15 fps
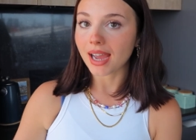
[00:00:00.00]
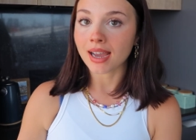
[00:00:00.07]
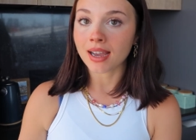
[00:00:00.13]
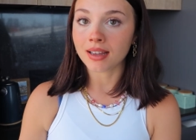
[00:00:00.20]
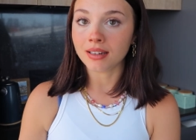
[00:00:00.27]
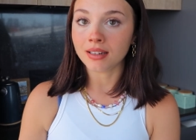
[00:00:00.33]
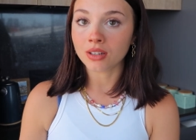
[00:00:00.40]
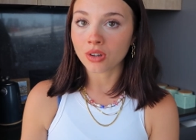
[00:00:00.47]

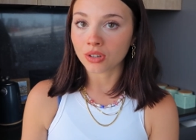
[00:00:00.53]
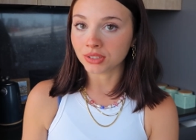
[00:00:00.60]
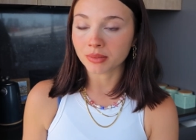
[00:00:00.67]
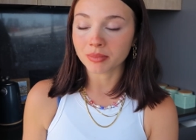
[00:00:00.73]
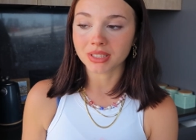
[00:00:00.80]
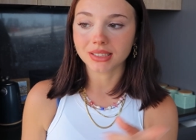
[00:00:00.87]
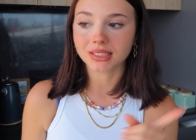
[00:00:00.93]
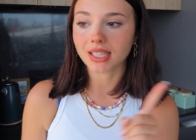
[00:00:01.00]
add
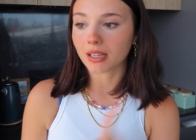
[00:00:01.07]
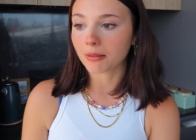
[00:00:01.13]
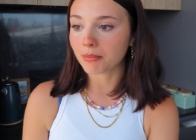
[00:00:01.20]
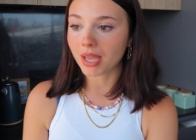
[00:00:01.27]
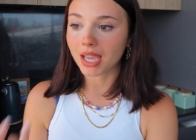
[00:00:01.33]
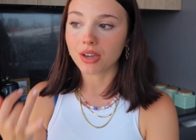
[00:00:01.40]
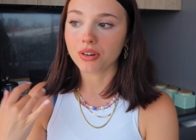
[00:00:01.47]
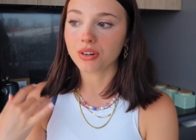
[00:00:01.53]
condiments like
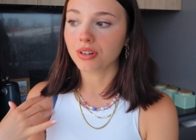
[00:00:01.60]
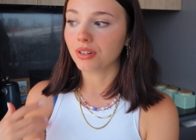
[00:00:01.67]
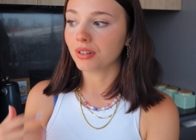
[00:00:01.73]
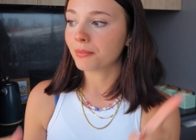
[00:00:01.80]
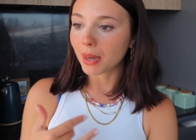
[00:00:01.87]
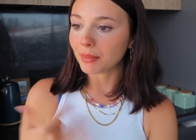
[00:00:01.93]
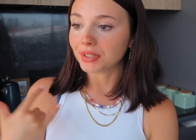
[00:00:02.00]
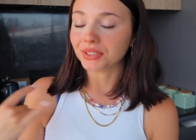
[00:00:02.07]

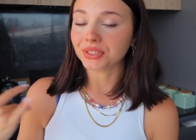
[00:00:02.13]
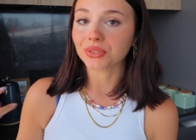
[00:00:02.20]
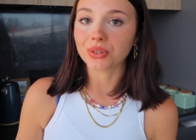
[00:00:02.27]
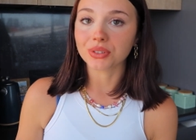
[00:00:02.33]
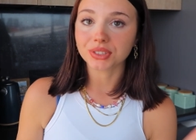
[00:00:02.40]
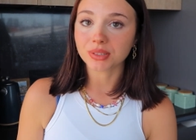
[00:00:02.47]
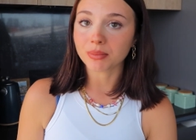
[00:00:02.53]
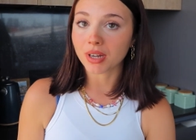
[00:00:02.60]
mayo, barbecue
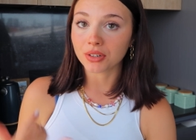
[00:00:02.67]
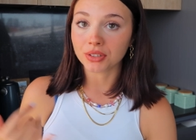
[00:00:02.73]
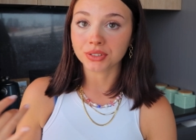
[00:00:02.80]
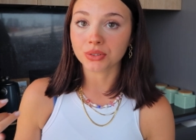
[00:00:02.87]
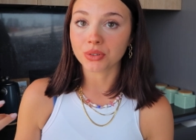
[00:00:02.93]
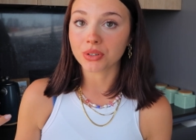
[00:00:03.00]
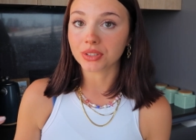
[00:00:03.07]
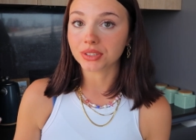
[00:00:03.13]
sauce, tomato
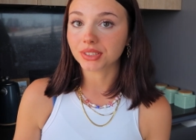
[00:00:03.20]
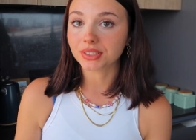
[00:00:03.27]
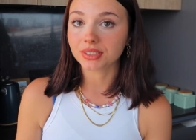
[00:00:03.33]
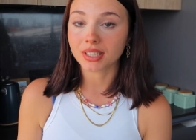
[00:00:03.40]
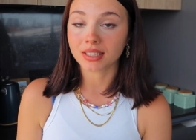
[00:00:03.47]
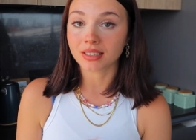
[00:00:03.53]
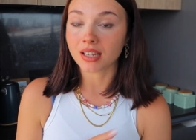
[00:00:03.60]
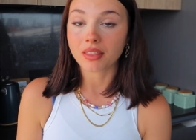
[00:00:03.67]

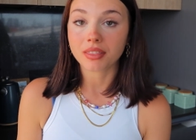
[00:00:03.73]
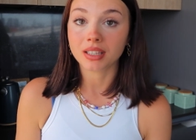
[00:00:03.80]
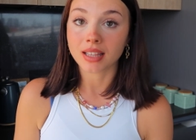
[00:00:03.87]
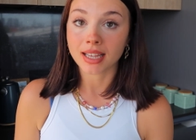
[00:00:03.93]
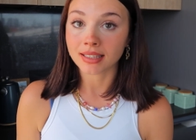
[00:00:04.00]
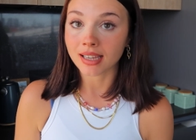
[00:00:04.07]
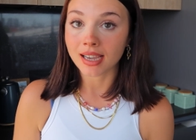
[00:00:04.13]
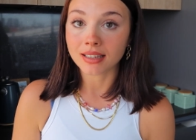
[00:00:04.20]
sauce, like nothing
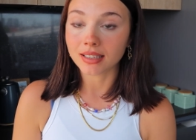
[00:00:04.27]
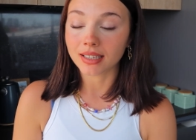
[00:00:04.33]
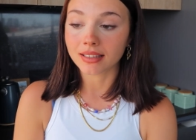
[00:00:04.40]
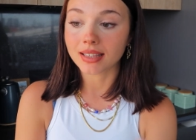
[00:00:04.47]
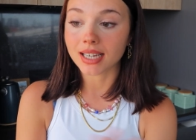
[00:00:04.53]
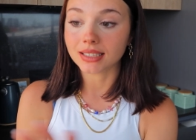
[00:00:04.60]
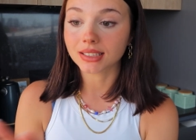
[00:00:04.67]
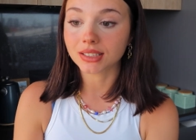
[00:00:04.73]
like that.
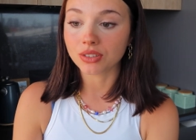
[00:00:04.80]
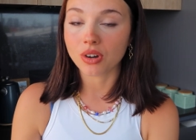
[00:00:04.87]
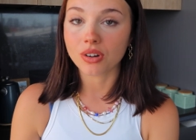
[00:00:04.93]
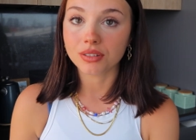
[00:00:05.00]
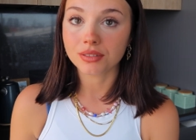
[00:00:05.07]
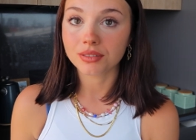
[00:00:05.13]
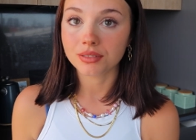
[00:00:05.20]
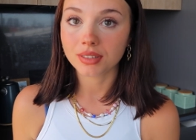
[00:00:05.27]
Like, that's
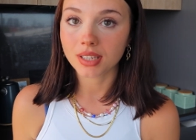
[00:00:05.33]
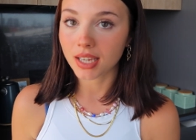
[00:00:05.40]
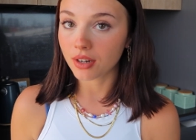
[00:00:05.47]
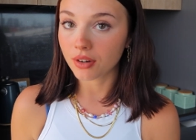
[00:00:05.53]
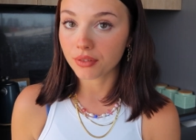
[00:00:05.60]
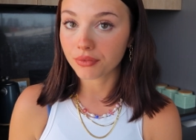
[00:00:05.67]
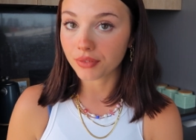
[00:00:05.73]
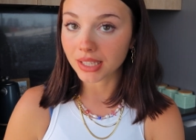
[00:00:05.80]
not
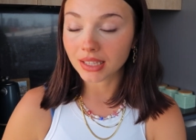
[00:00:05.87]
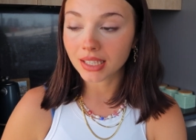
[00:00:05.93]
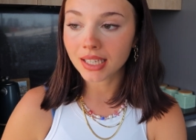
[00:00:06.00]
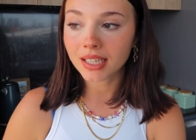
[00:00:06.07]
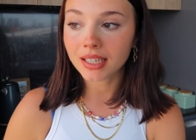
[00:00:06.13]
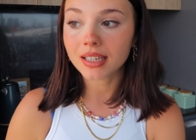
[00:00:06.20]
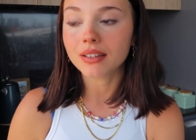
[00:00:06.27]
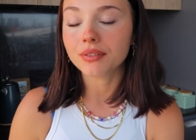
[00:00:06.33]
keto
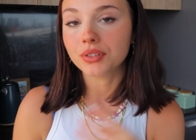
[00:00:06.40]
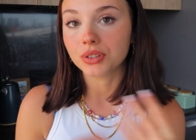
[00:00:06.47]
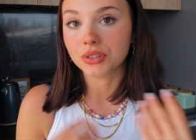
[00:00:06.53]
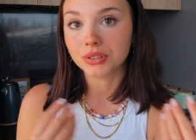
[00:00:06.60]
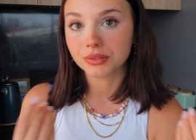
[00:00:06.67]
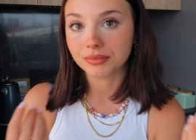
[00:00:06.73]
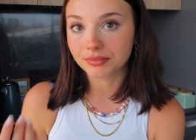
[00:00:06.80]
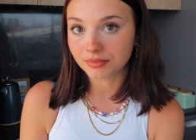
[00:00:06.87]
friendly if
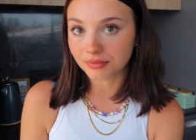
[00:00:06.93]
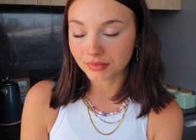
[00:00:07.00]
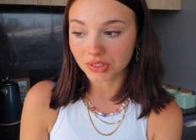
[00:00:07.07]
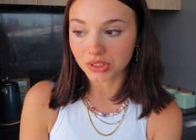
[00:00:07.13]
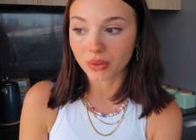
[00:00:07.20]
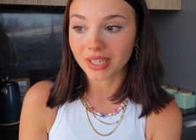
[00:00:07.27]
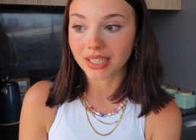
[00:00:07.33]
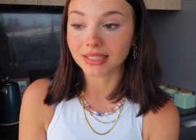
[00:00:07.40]
you're
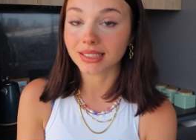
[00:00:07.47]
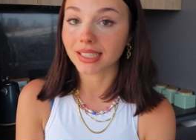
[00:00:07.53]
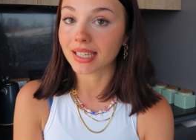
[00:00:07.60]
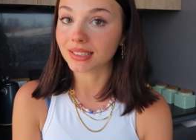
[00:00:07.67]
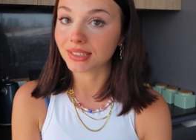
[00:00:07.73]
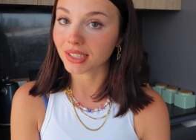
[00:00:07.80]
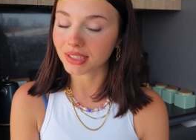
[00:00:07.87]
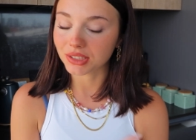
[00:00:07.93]
doing it to
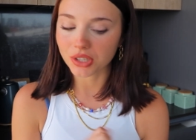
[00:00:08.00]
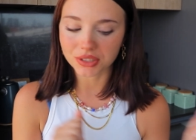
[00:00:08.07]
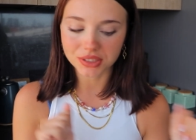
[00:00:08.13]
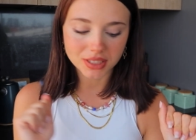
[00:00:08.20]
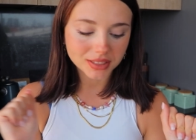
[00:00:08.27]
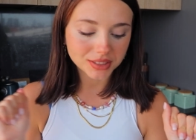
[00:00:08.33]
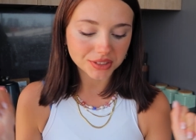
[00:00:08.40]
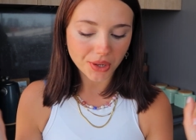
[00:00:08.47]
get into
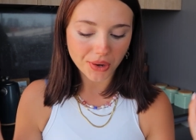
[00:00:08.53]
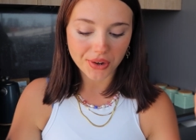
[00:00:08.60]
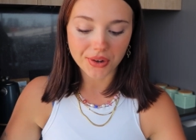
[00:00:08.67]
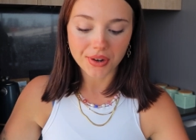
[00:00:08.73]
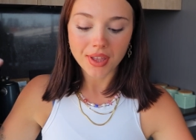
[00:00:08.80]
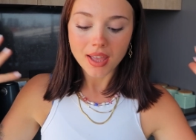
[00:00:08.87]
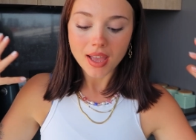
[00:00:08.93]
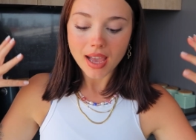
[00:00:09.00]
ketosis.
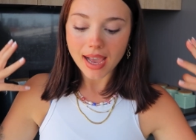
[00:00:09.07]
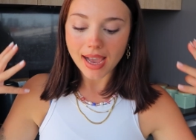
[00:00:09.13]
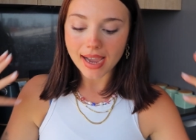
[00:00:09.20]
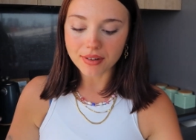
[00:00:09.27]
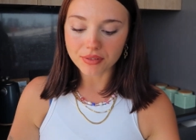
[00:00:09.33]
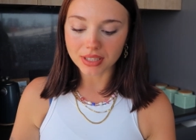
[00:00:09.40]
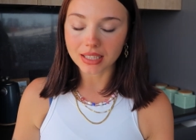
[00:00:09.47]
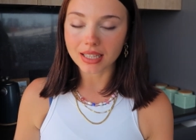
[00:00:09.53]
So
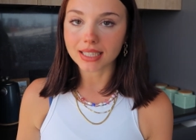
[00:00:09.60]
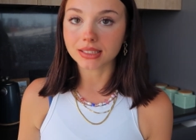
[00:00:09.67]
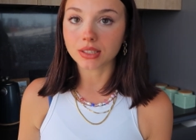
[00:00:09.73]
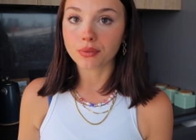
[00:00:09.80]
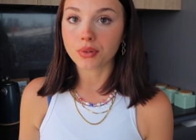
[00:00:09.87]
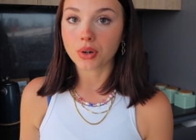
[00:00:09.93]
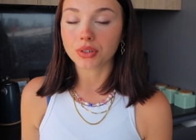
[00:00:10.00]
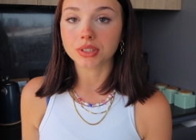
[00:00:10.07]
I really like
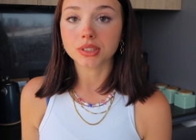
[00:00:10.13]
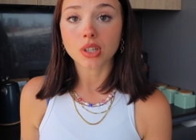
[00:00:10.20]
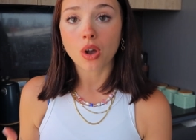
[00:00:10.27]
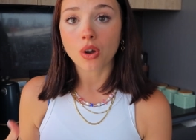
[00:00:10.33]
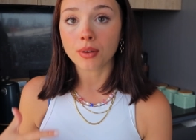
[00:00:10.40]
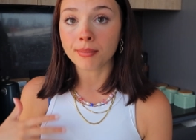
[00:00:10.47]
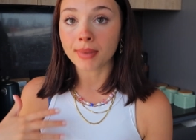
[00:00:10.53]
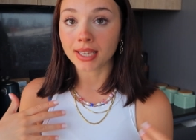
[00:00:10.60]
to focus
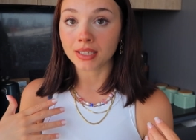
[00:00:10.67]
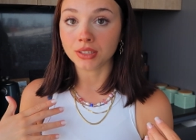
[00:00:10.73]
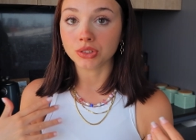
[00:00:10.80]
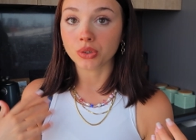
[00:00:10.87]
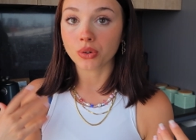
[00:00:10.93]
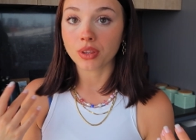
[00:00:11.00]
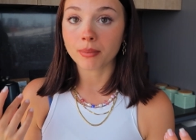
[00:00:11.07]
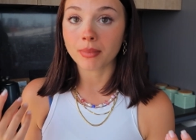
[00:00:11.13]
on making
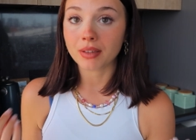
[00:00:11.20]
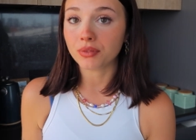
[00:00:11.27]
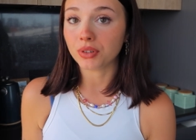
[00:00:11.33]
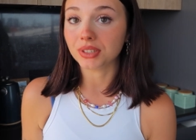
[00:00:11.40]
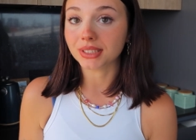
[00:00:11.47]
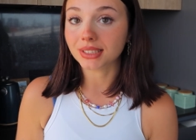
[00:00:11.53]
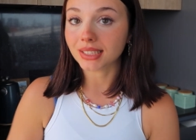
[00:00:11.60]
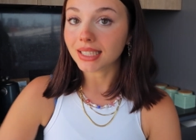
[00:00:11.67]
sure that my
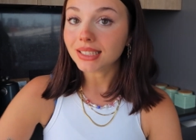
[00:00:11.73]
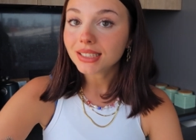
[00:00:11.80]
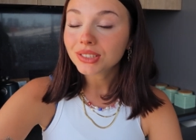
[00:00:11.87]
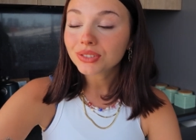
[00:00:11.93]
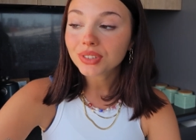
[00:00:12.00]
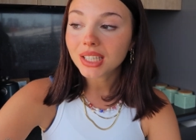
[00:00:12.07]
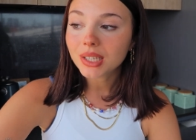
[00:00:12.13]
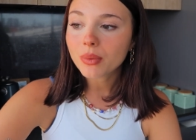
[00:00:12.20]
food is
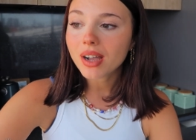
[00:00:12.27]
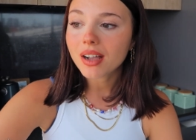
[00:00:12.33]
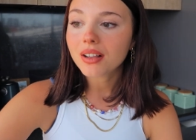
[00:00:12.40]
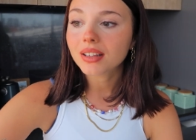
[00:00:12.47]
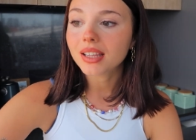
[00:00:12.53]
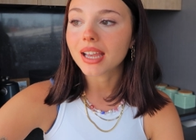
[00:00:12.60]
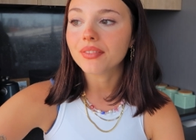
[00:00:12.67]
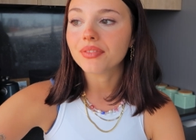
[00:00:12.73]
seasoned really
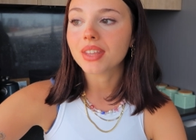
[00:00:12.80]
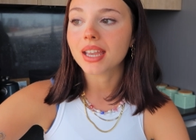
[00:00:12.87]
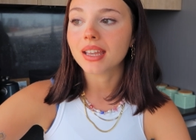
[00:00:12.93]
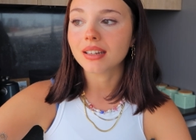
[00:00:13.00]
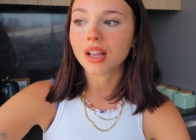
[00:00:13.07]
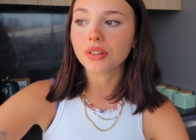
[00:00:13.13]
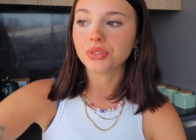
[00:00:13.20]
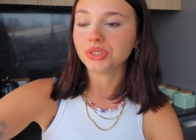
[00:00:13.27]
well, and
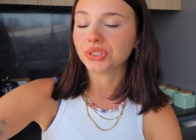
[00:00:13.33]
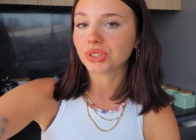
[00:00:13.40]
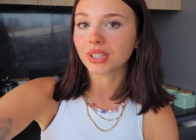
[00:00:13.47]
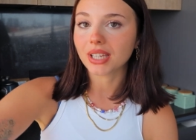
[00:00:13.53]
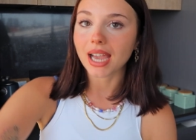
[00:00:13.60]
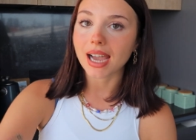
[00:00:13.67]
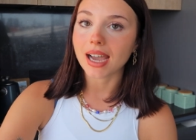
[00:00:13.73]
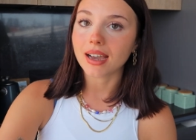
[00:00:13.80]
then I'll
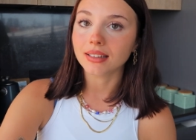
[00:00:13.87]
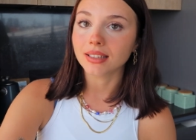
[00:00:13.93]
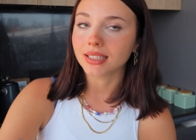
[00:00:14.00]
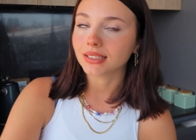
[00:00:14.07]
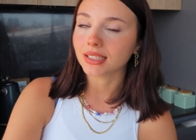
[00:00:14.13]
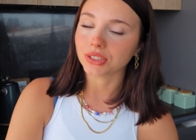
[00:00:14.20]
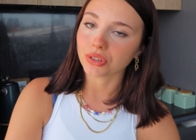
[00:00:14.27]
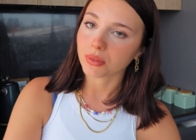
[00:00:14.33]
usually add
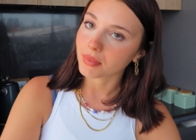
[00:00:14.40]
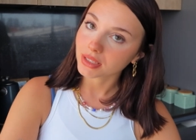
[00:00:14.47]
like Dijon